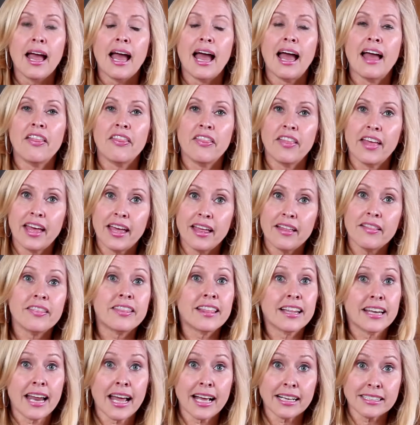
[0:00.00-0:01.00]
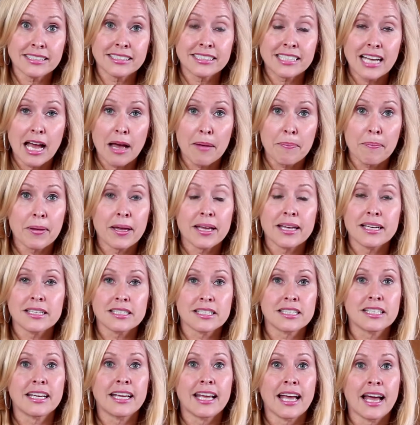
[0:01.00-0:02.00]
And then the next step
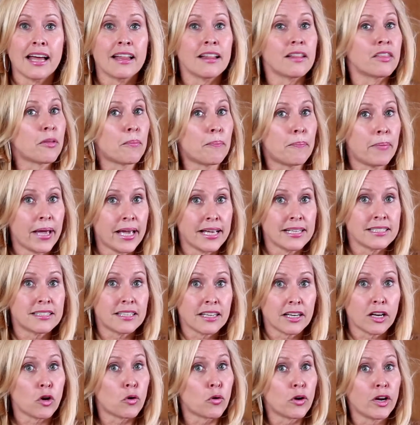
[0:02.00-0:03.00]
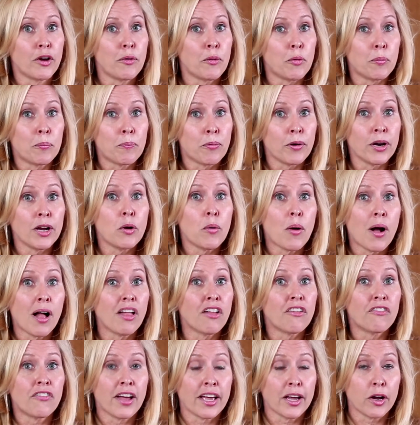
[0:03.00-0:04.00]
is to get the basic
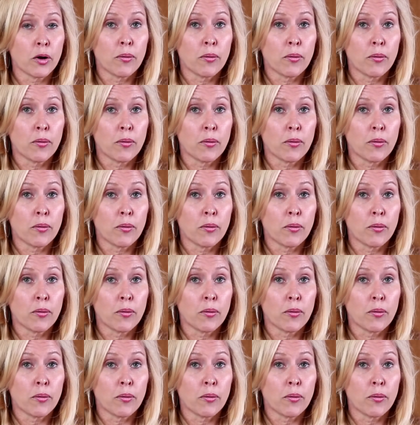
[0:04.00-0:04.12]
pre-qualifying